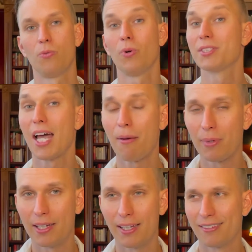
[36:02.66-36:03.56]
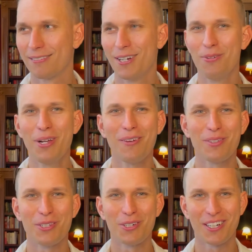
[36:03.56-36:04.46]
what's happening. We haven't
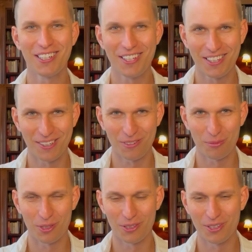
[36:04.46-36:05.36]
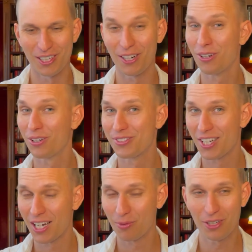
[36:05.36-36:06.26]
heard anything from you in a long
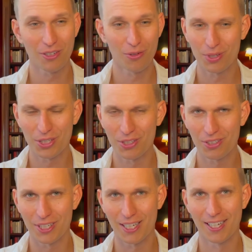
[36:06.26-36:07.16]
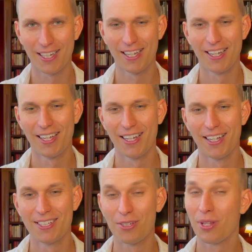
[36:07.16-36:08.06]
time. We don't know what you're doing.
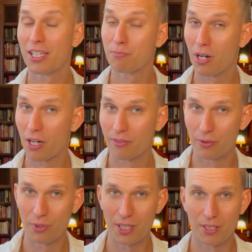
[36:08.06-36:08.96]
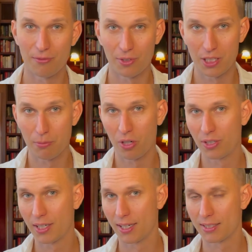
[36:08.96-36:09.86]
So that's part of the reason for this
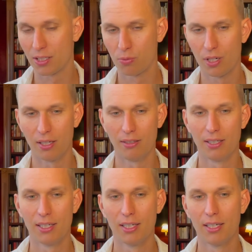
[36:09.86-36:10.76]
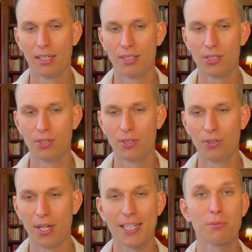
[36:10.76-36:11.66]
podcast as well, to
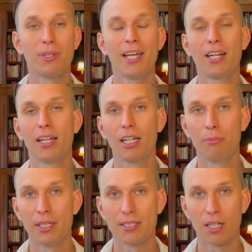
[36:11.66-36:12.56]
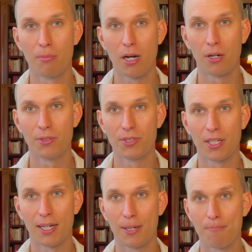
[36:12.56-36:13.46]
explain a little bit about
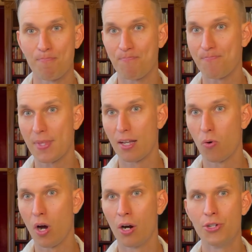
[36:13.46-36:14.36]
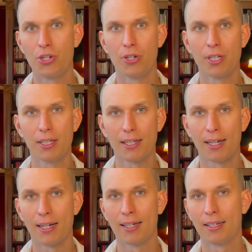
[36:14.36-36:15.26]
our journey
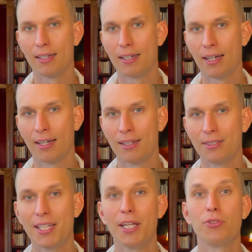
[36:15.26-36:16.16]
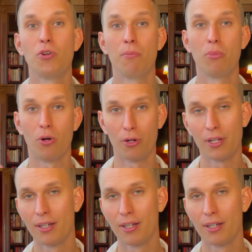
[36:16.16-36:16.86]
and take you on board